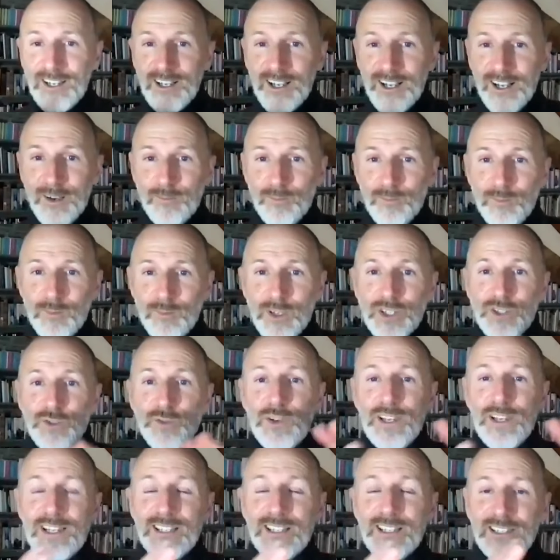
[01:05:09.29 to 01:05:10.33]
um,
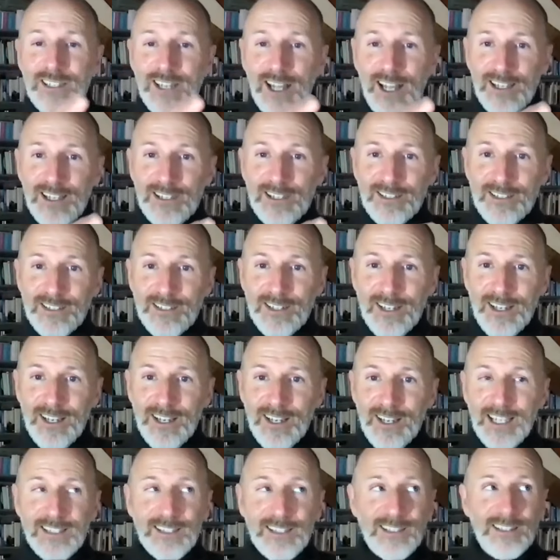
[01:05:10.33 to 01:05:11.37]
between states,
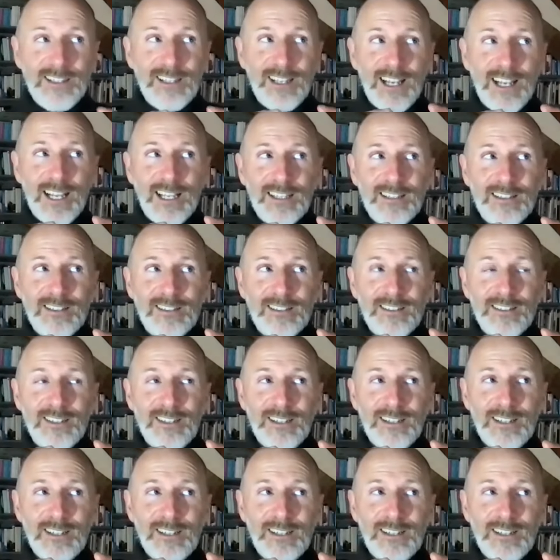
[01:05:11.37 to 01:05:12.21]
and and